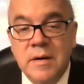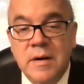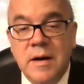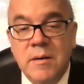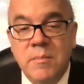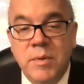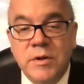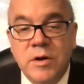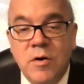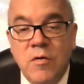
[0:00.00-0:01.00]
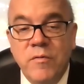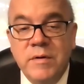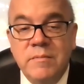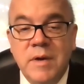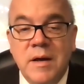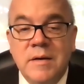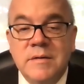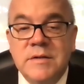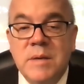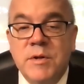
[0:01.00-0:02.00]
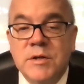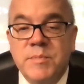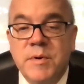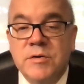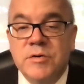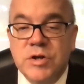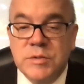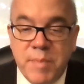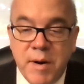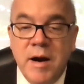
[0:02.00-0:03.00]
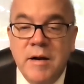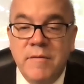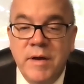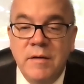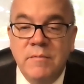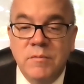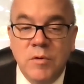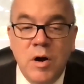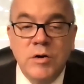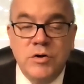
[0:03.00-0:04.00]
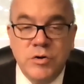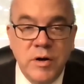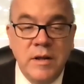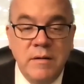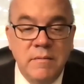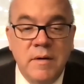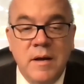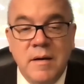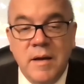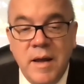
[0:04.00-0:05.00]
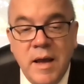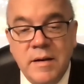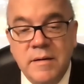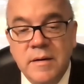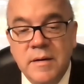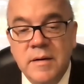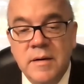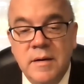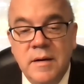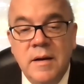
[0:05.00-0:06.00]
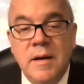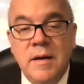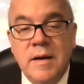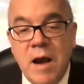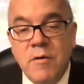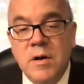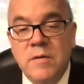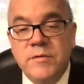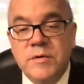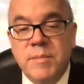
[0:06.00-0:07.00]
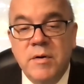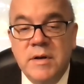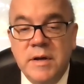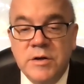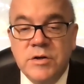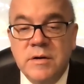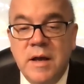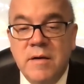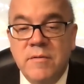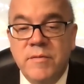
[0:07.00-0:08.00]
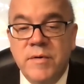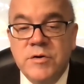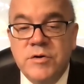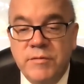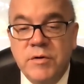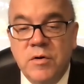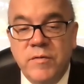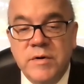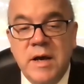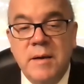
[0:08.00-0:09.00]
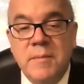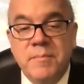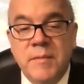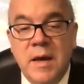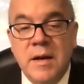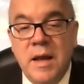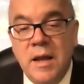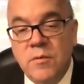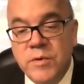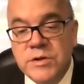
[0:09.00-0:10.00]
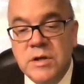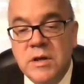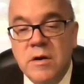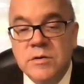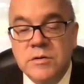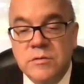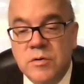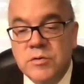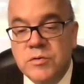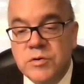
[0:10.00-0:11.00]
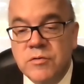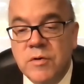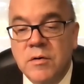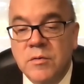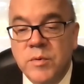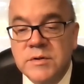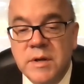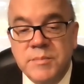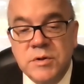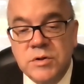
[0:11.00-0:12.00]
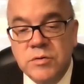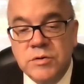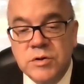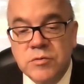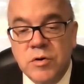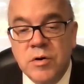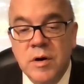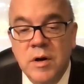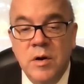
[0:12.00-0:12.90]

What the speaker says: But the COVID stimulus bills are just part of a long journey ahead. Narratives about addiction have shifted over time. And in recent years, those who struggled with substance use disorder